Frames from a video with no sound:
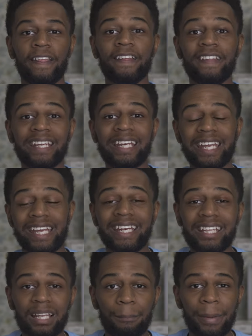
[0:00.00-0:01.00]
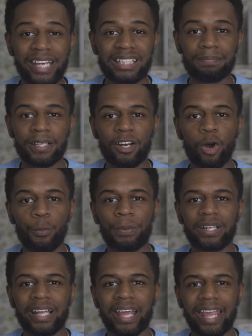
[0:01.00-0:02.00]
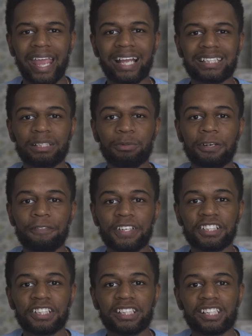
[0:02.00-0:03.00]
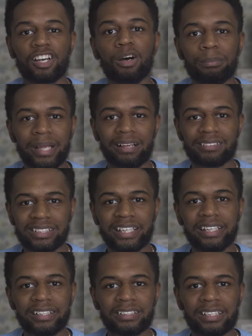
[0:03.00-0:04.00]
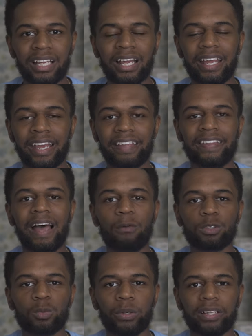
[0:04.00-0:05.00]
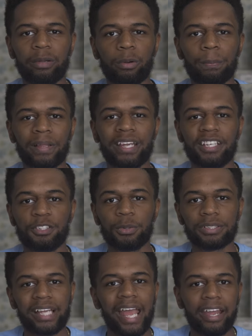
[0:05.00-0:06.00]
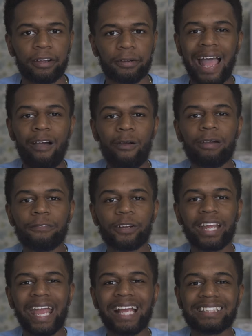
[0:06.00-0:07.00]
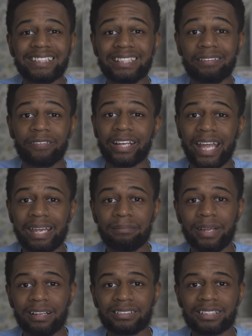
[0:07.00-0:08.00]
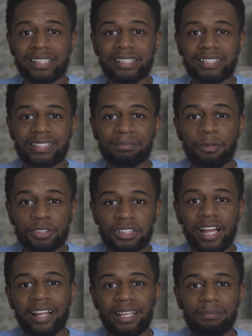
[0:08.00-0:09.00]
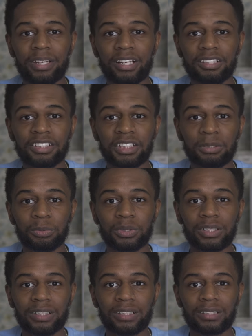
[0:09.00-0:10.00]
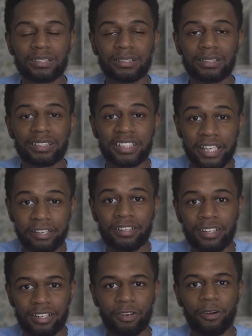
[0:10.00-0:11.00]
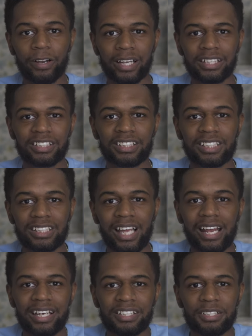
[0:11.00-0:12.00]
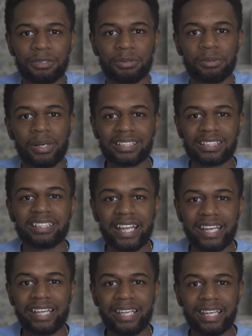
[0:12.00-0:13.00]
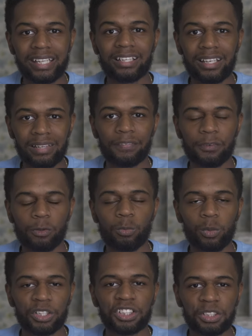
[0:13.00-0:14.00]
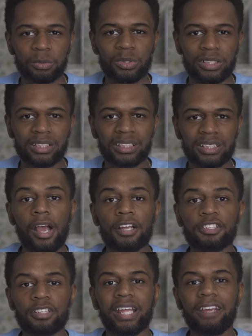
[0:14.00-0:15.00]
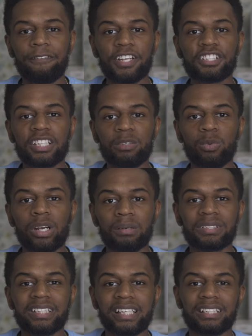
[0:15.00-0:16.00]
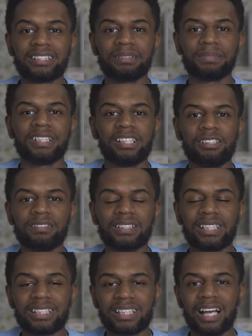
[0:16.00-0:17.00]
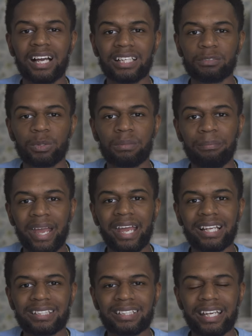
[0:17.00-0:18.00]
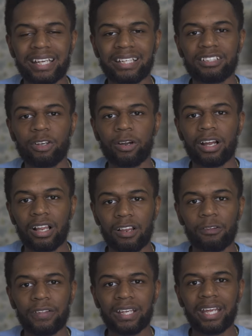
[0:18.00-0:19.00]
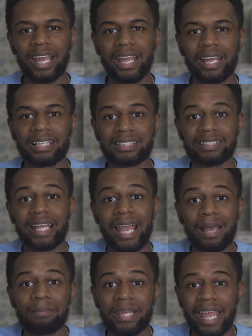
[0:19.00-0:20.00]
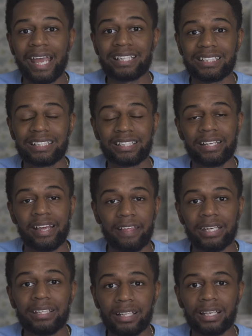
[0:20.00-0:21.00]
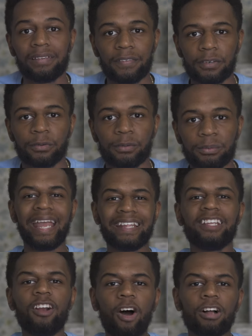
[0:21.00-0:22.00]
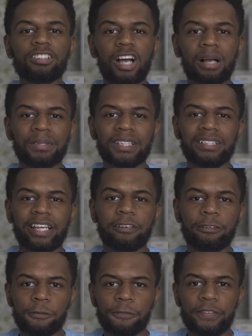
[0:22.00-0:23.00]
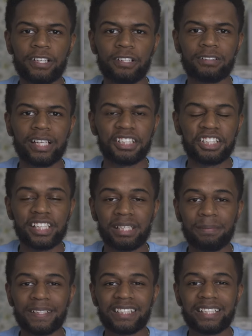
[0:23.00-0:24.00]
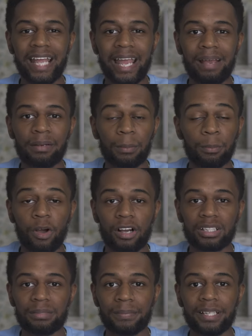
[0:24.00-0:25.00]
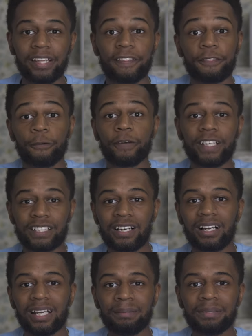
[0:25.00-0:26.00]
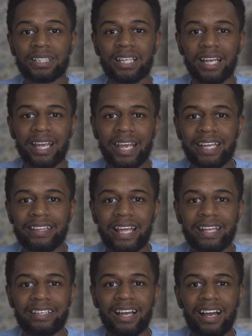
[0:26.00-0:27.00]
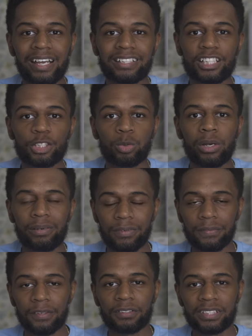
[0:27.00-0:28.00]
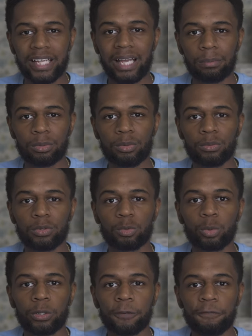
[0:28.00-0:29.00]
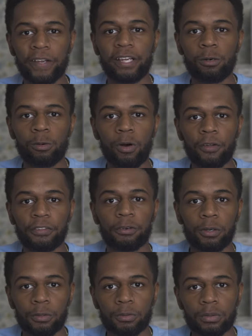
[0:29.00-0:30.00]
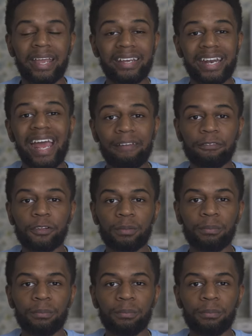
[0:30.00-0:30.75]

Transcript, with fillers: They then hid in the basement, hoping that Cassie would eventually come downstairs, and that was where they were planning to attack her. However, Cassie never came downstairs, most likely because she was scared of the dark and just decided to stay in the living room where she was. So they eventually went upstairs themselves, disguised with masks and dark clothing, and stabbed Cassie to death in the living room. And then autopsy later revealed that she had been stabbed approximately thirty times, and that nine to twelve of those stab wounds were fatal on their own. And after the